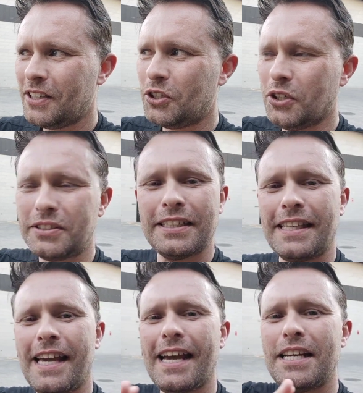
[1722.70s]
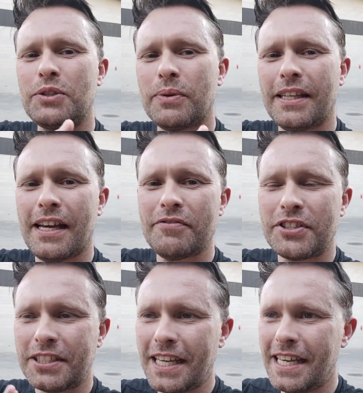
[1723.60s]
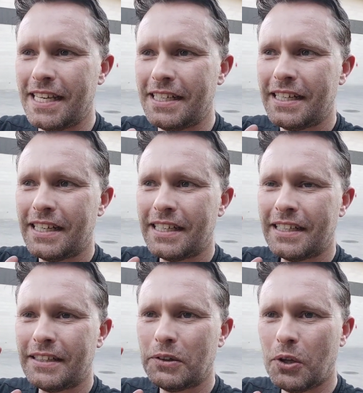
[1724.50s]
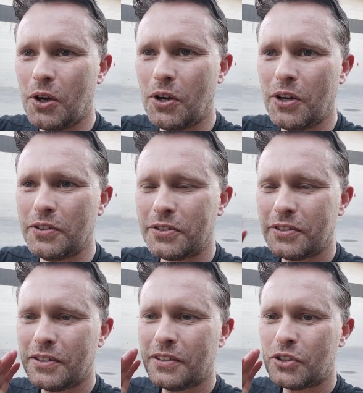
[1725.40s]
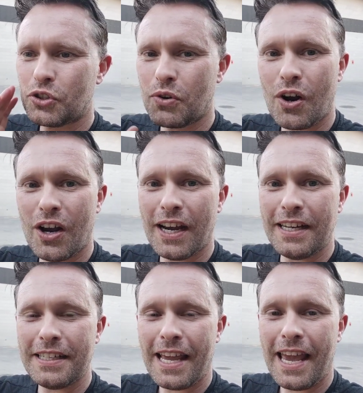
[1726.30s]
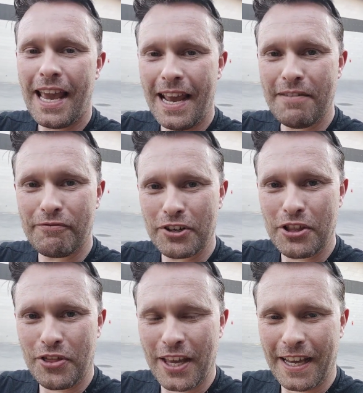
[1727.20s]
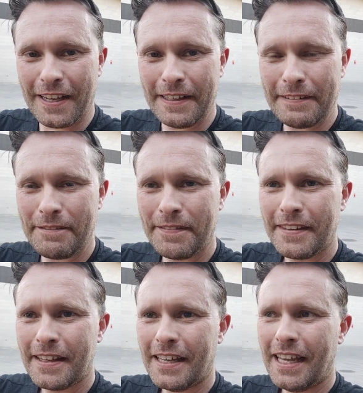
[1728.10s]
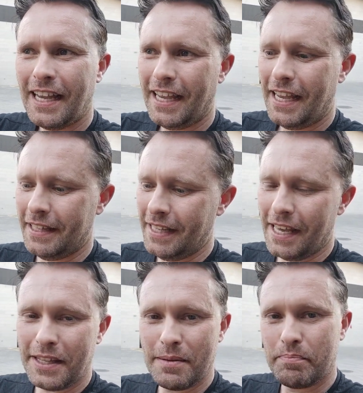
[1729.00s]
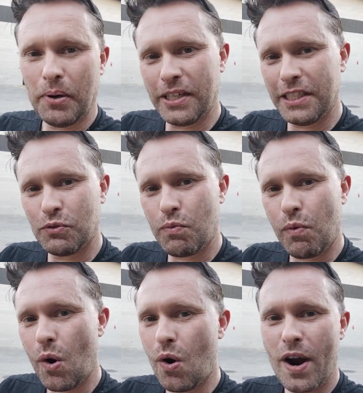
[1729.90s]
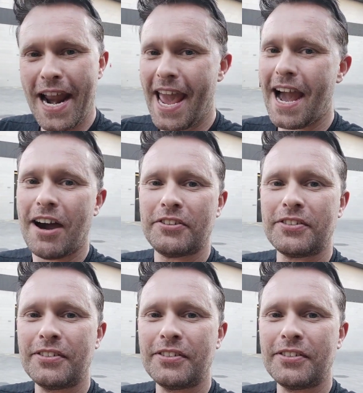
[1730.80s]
got to the age where they've seen, learned, tried everything, and now their body's worn out